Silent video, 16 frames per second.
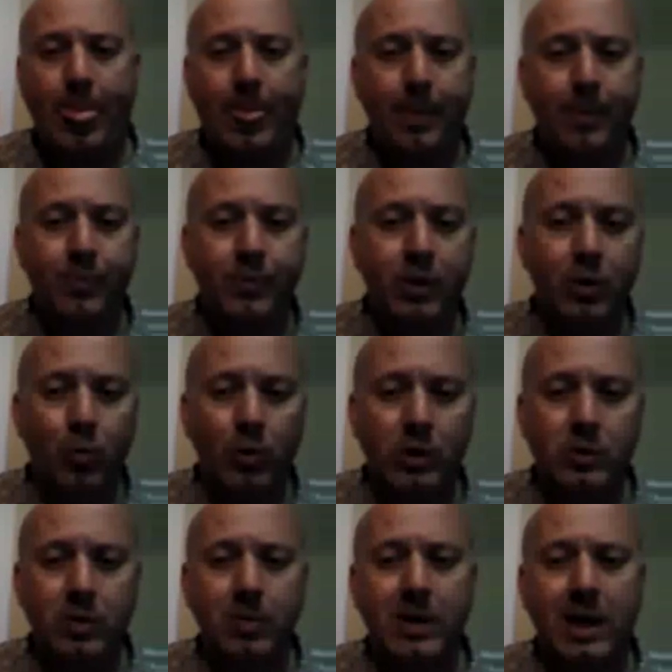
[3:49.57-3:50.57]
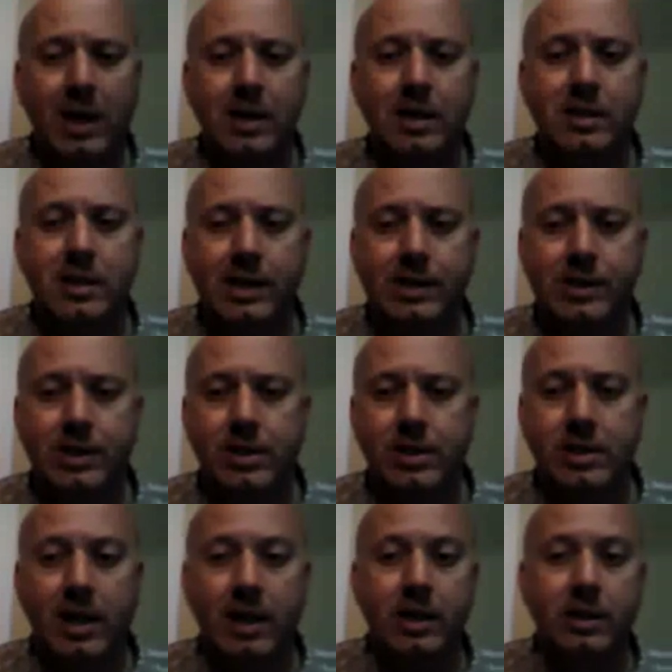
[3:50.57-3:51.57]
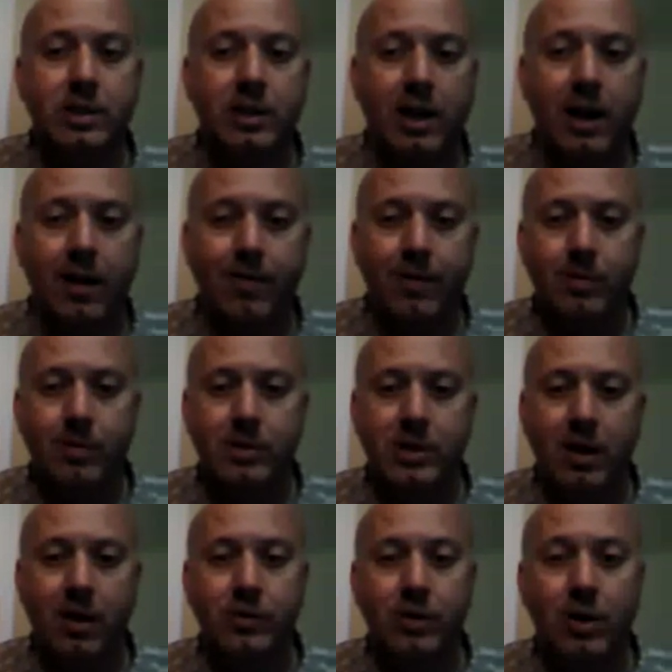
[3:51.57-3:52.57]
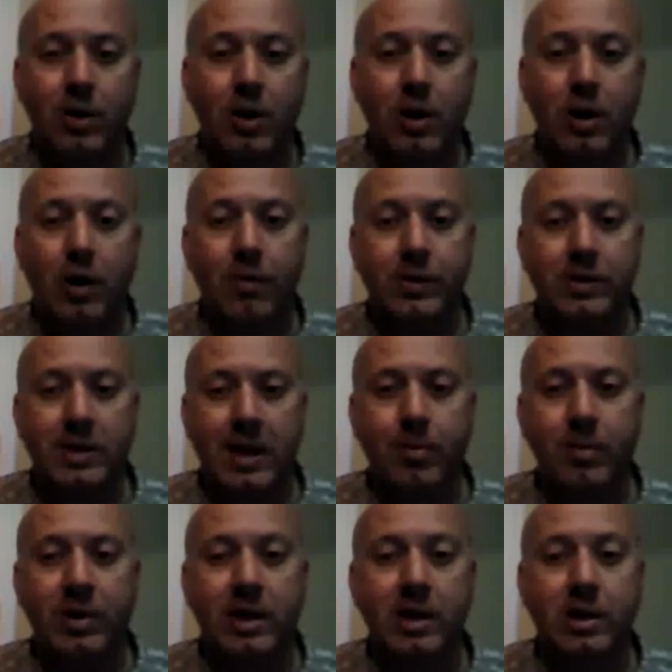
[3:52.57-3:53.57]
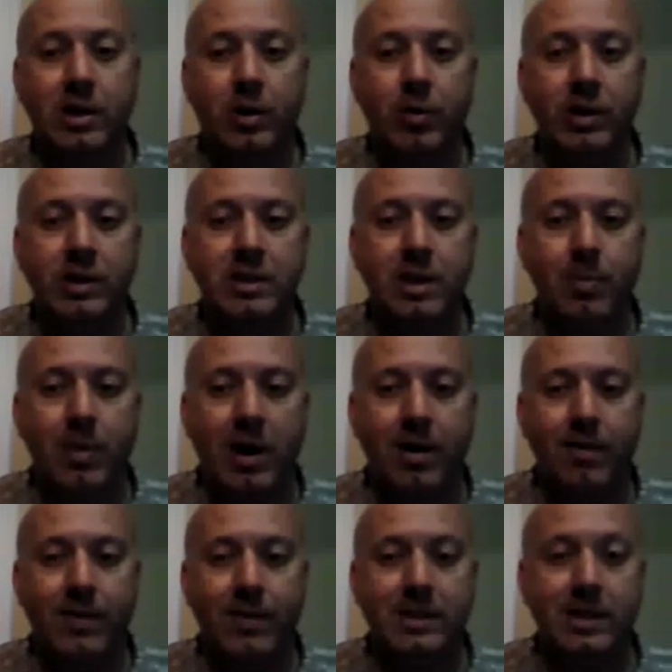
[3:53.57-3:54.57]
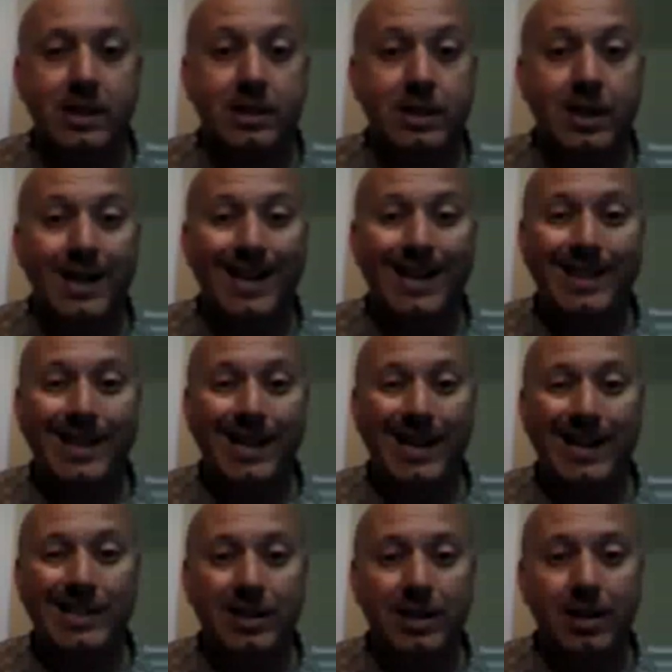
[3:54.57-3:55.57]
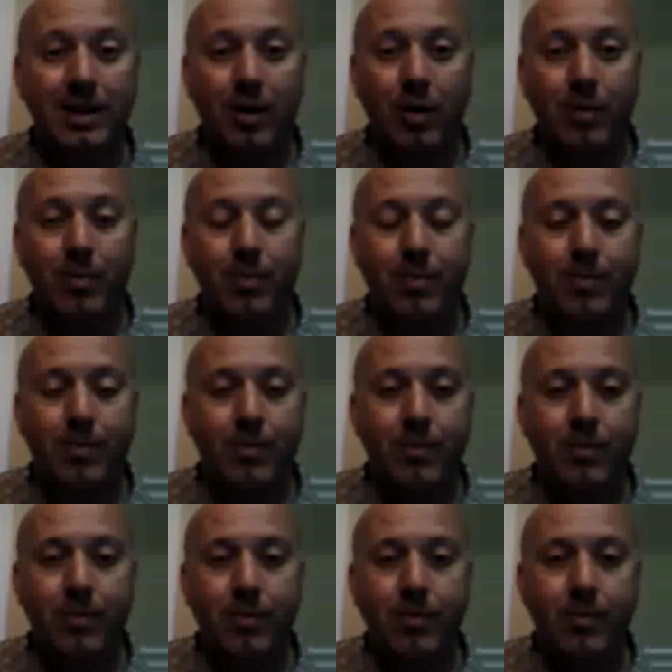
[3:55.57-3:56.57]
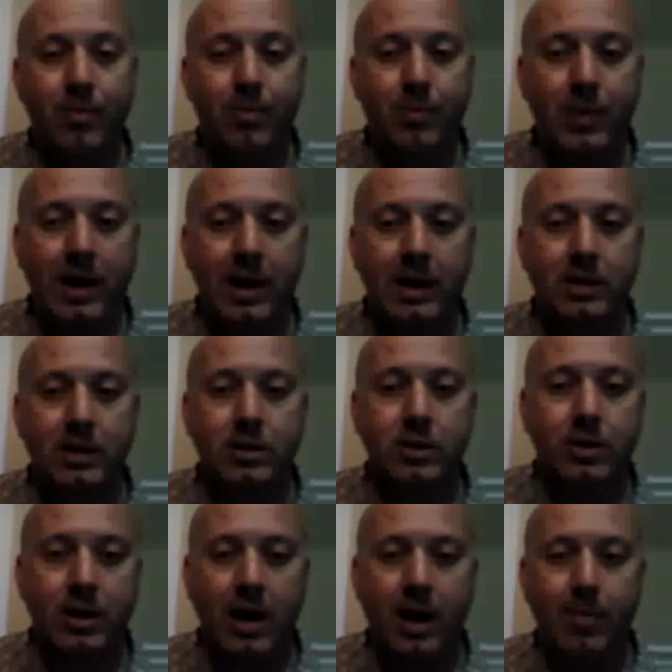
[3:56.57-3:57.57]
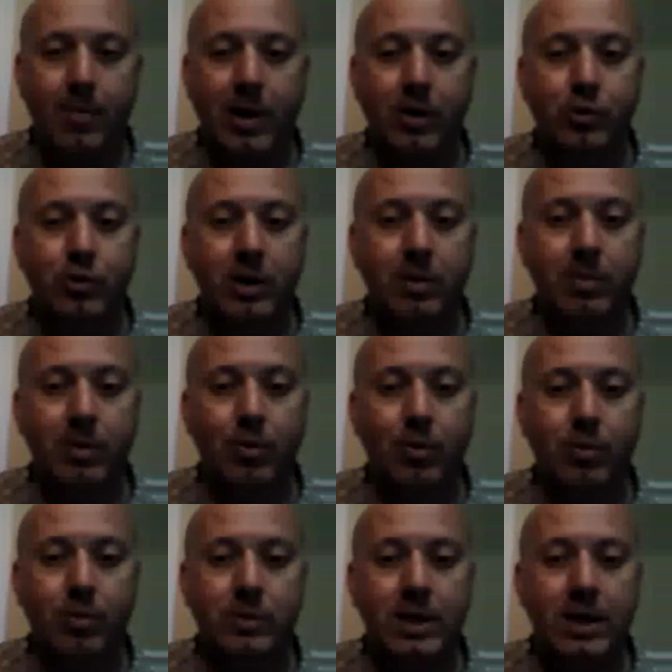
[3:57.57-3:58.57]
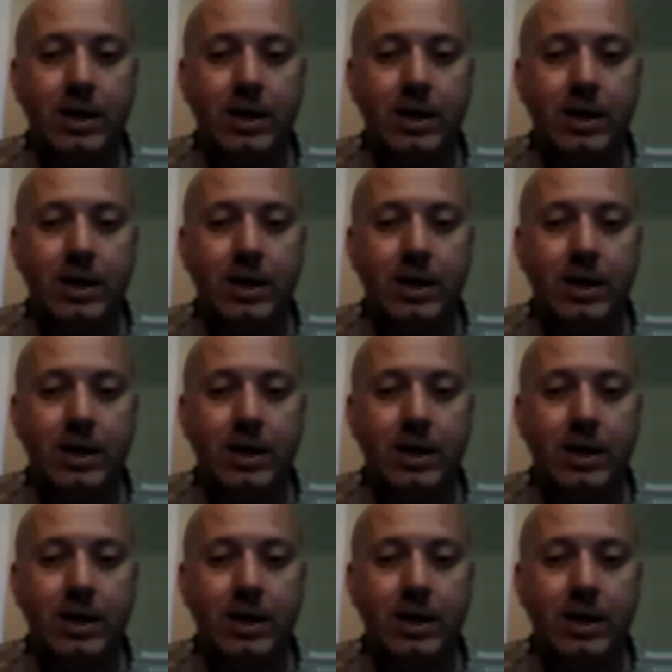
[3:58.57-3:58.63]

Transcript: Once we begin to teach the detainees to care for themselves, over time we can decrease the amount of visits they actually are paying to the compound treatment rooms.